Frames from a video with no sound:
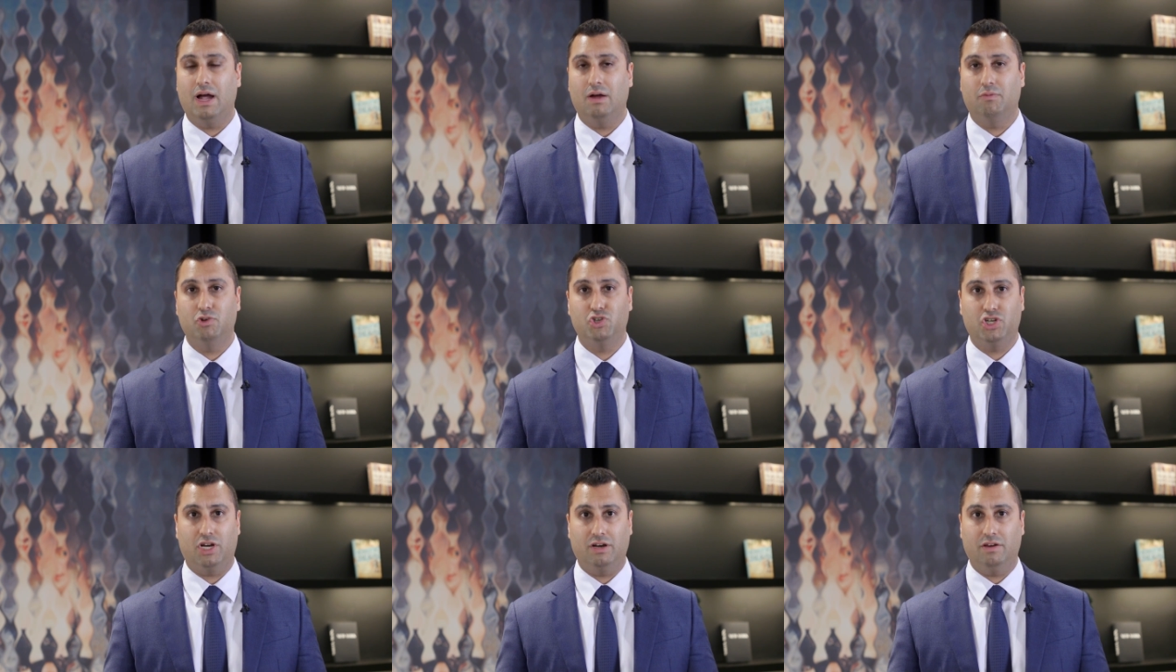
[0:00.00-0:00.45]

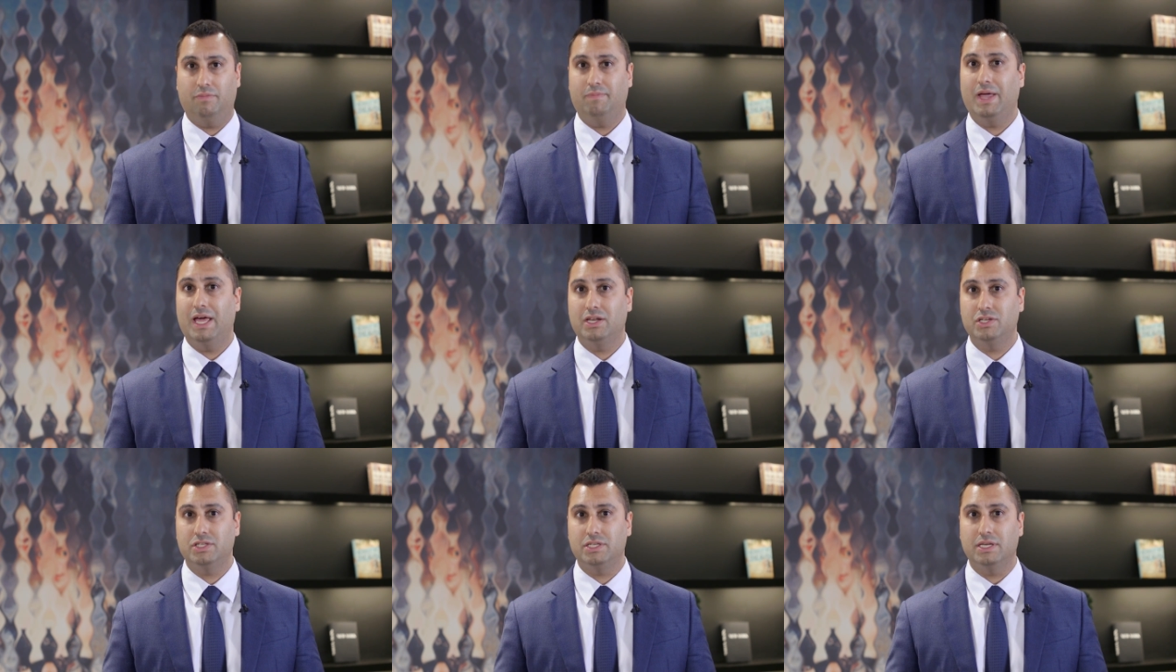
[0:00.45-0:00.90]
regenerative
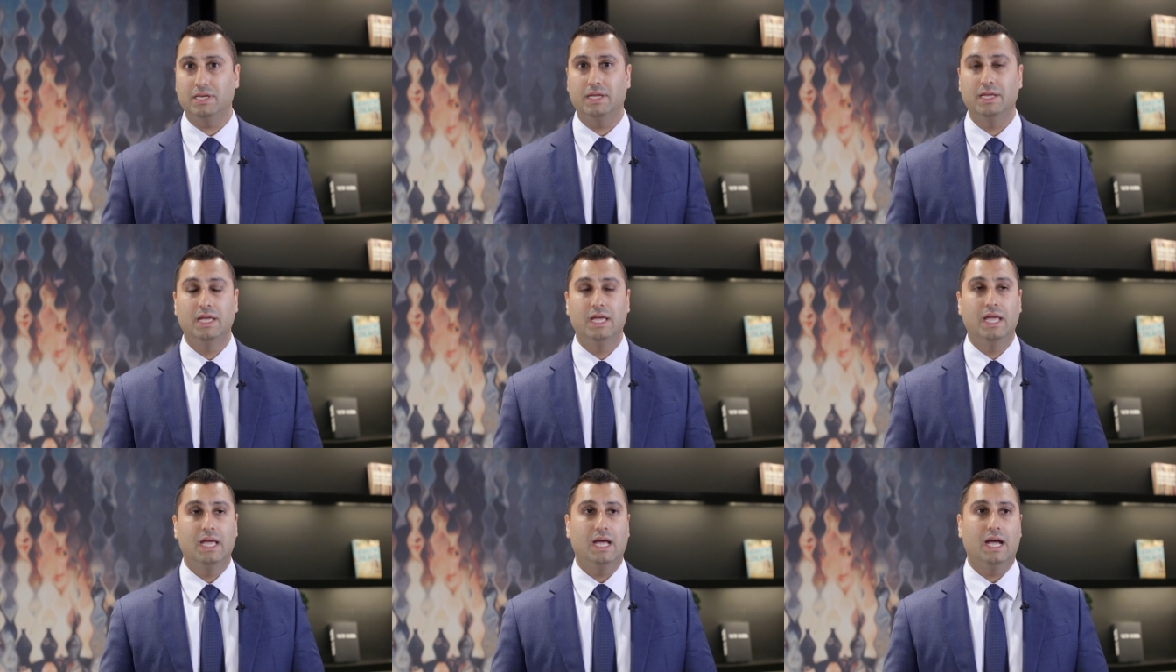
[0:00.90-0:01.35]
medicine.
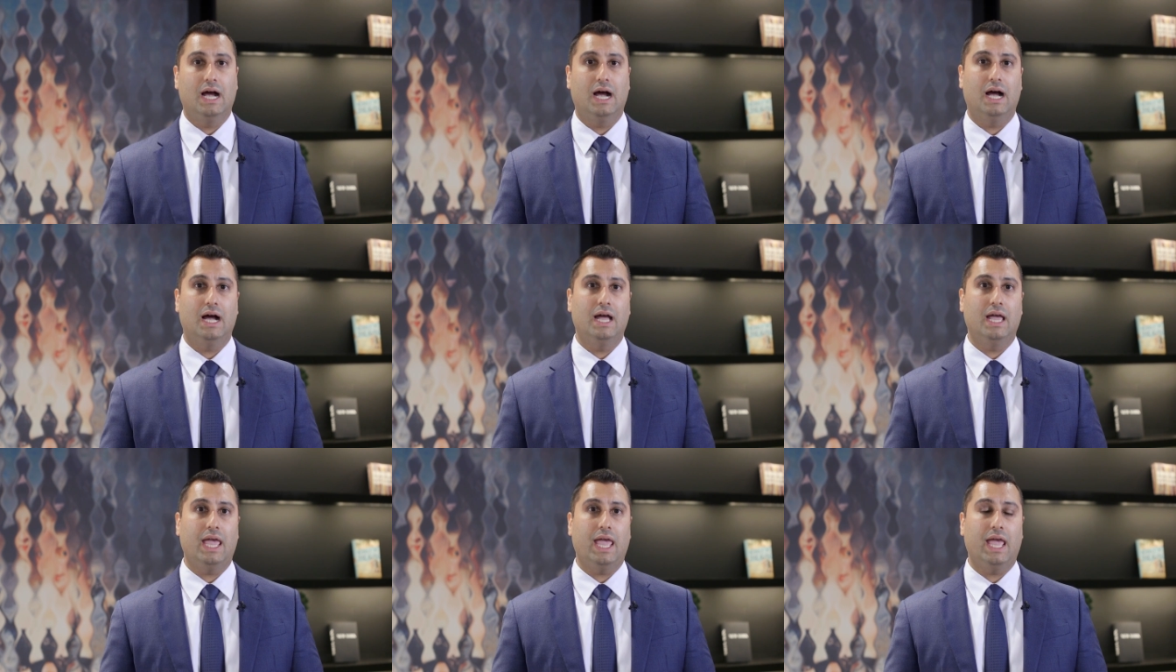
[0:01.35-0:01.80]

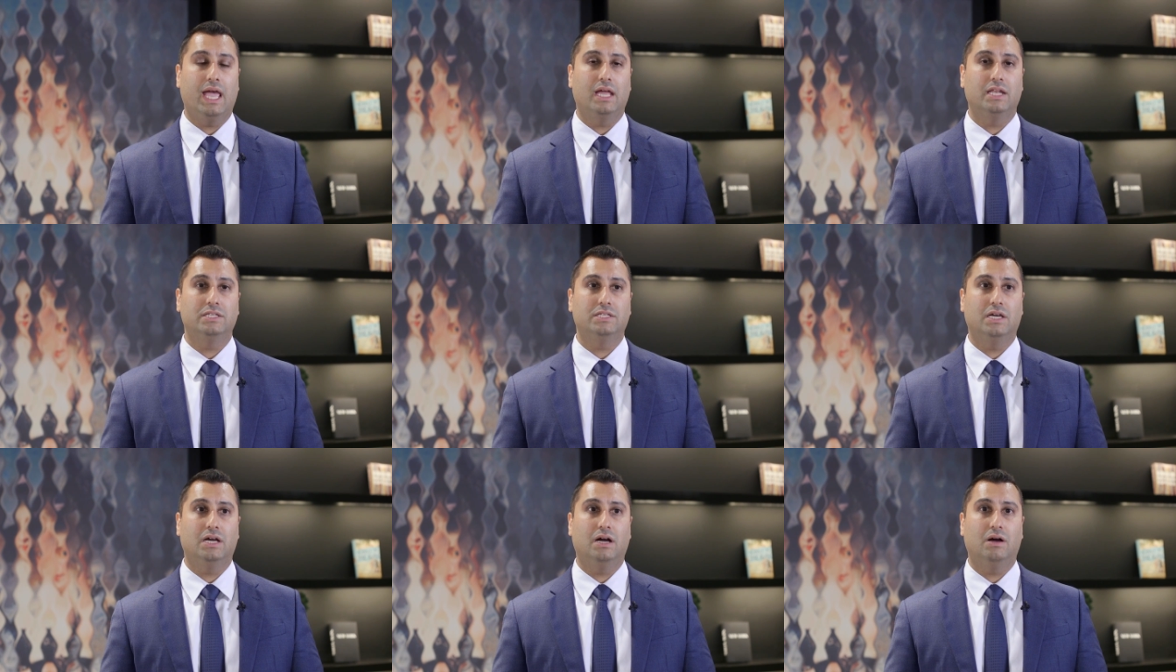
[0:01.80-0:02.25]

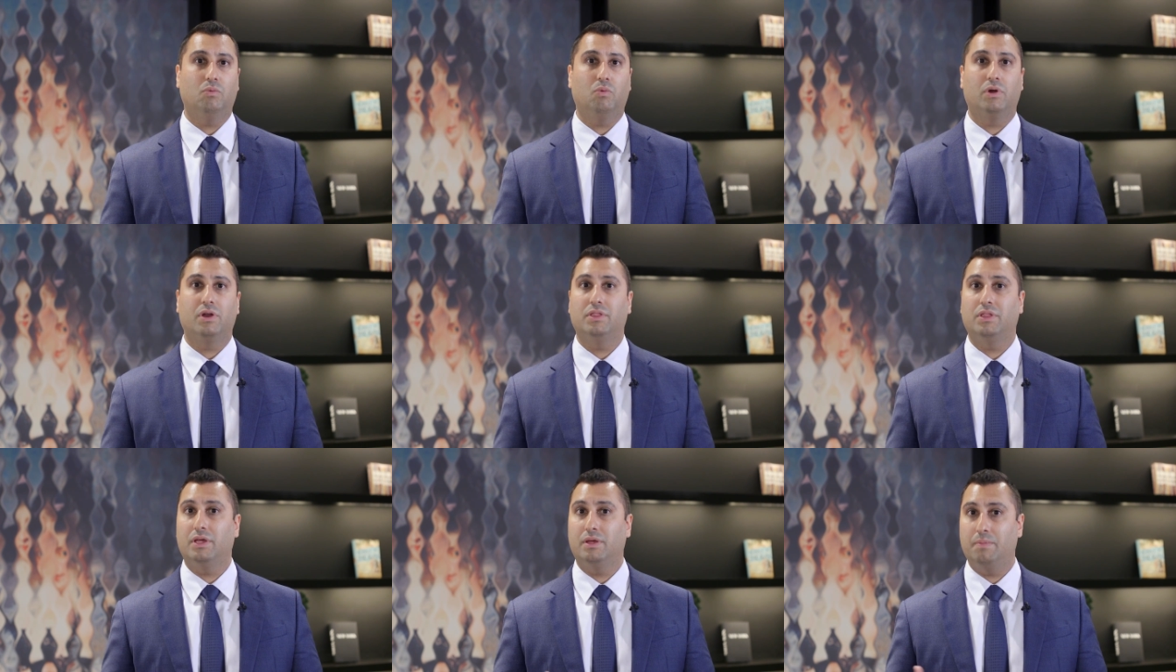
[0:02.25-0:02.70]
And
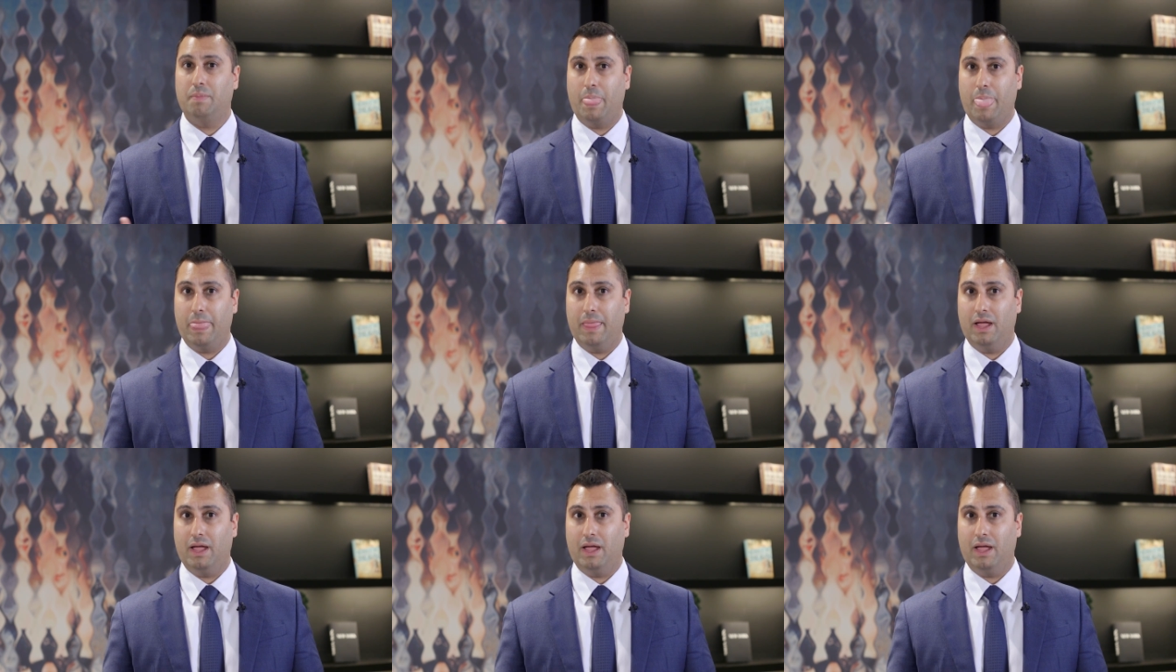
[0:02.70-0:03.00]
one of the